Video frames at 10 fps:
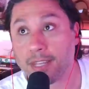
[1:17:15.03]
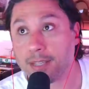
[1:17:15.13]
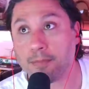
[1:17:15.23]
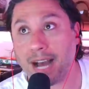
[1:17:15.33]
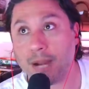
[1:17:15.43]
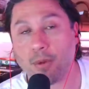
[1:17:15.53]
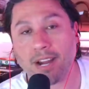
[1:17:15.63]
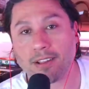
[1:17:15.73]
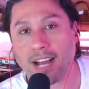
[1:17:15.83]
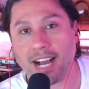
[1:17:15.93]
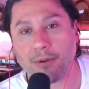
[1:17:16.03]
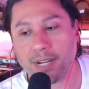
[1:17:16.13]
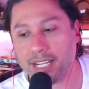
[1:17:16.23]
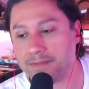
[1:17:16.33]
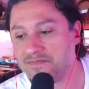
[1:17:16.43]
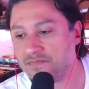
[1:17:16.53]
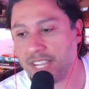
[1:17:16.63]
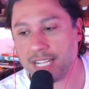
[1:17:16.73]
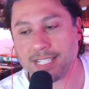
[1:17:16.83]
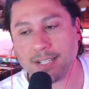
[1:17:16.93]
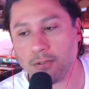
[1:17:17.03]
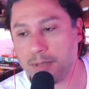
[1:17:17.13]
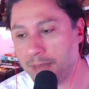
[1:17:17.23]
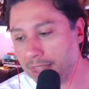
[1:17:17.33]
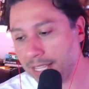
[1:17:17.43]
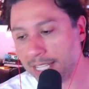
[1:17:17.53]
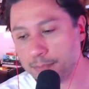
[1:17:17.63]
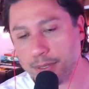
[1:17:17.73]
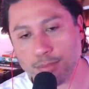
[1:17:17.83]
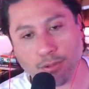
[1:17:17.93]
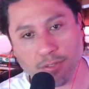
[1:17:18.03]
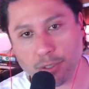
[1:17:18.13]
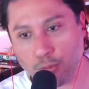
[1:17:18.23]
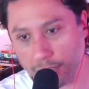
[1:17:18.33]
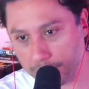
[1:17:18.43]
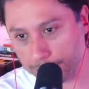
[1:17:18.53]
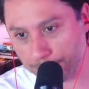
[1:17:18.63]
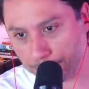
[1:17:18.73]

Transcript: The my way or the highway, it's the only method that's been proven to work.